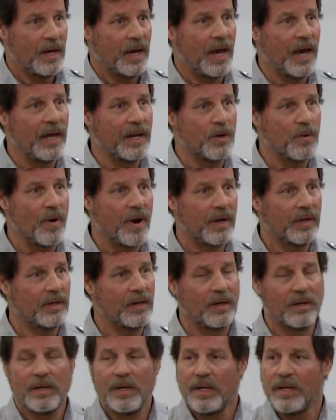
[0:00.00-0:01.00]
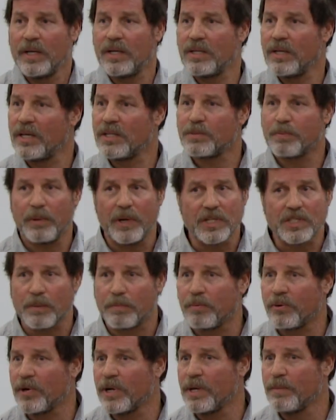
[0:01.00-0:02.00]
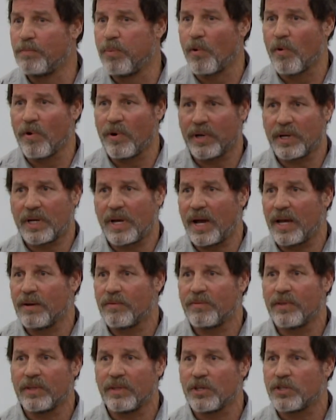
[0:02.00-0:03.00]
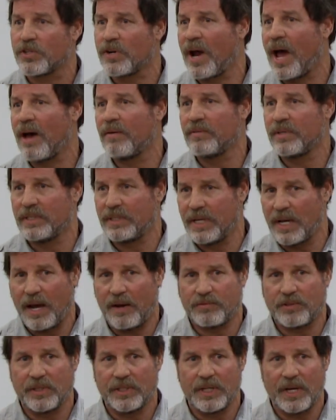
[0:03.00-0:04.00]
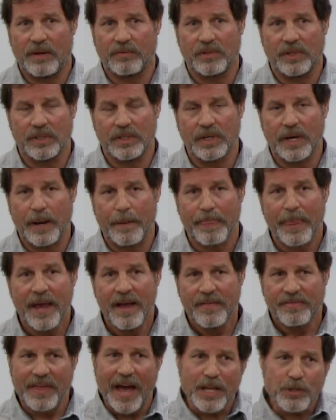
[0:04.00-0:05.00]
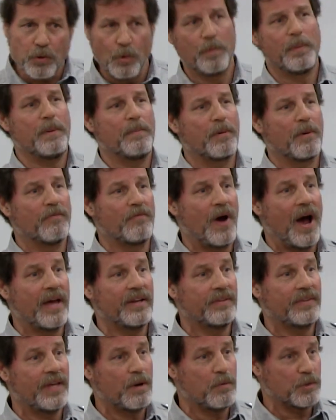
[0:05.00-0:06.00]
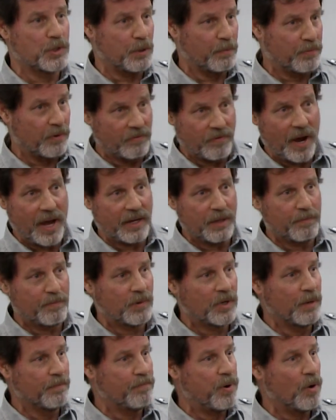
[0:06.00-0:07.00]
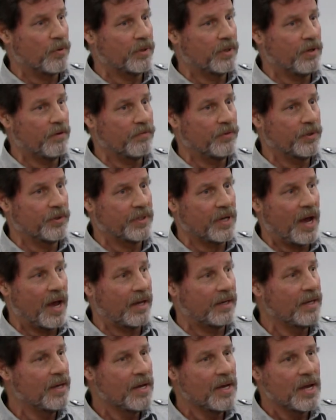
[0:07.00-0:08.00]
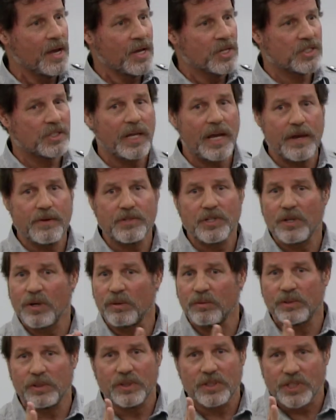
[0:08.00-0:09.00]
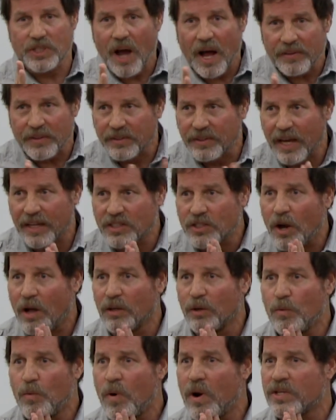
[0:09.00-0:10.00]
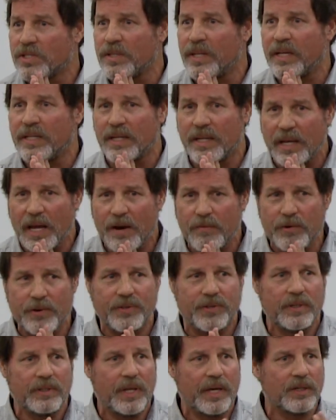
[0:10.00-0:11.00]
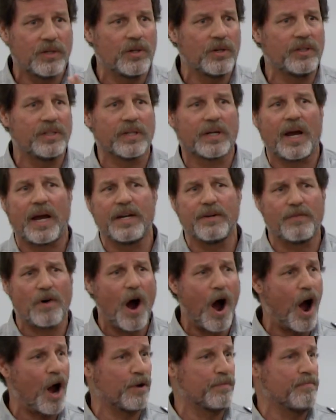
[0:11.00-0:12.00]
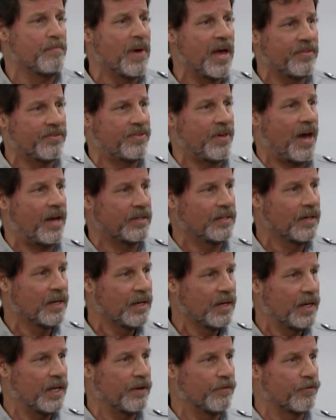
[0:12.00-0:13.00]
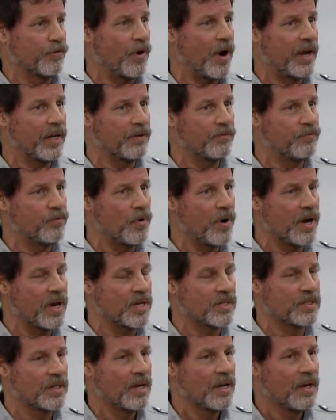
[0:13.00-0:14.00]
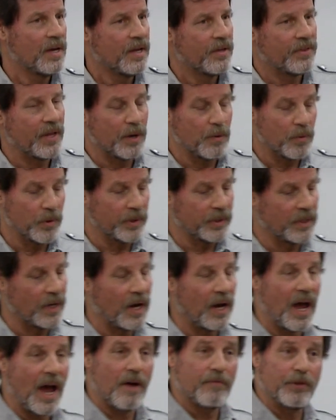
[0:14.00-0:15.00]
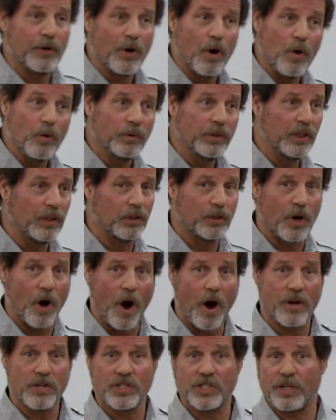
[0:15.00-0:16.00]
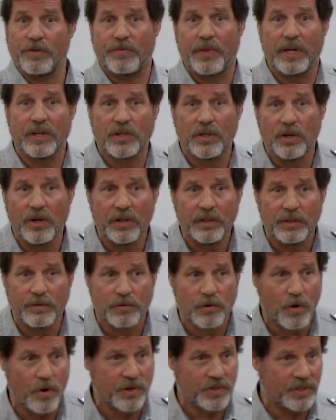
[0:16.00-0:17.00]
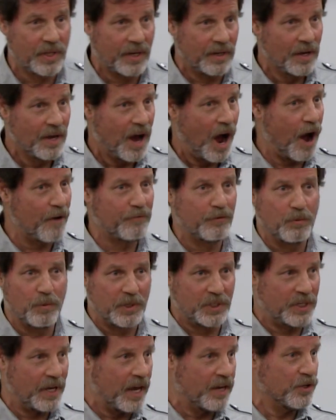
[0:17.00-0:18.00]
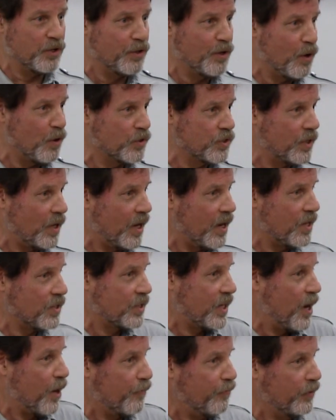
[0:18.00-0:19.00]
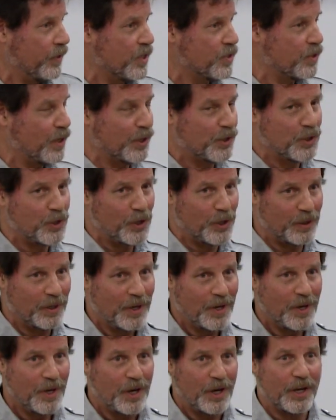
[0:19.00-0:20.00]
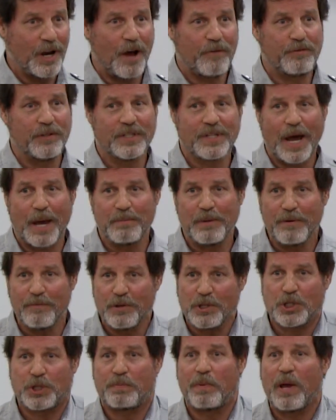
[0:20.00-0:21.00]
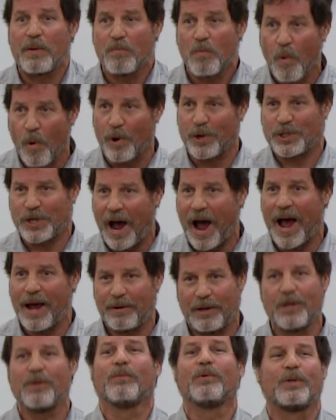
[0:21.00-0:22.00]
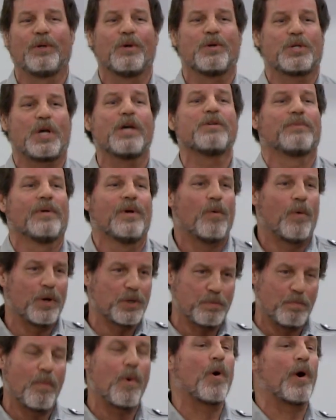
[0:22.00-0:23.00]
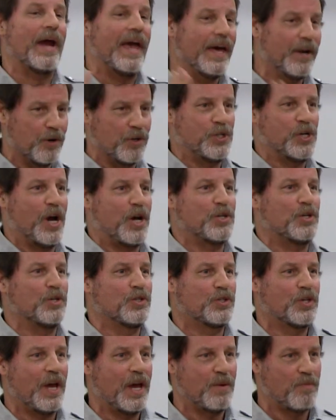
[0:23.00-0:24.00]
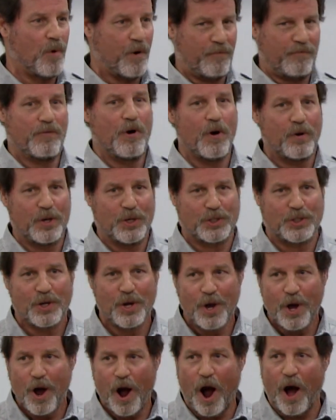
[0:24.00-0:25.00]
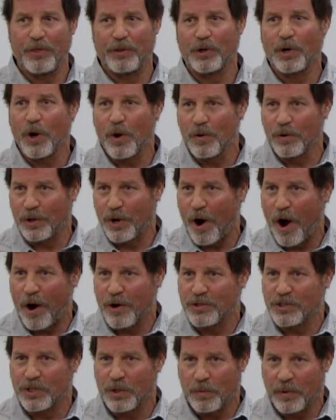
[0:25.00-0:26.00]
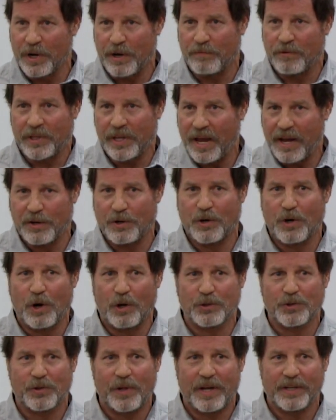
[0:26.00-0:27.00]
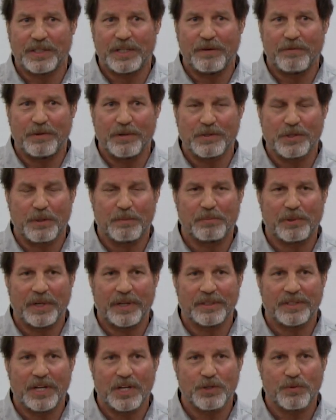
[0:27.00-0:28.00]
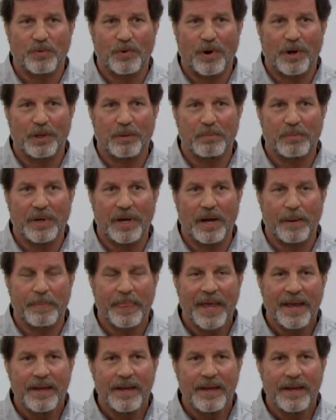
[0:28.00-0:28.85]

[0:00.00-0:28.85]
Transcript: Anyway, you know, it's a pretty boring kind of thing that you're having day after day after day. That's what would be provided. That was the provided component of your diet. Slaves, you know, saw that that's all it was, and they did everything they could to kind of augment that in a variety of ways. They would have their own little gardens if they could, and of course they often would tend to those as carefully as they could, and oftentimes even spent more time, as well as more energy, I should say, and more focus on their own gardens than whatever the agricultural activities of the plantation were all about.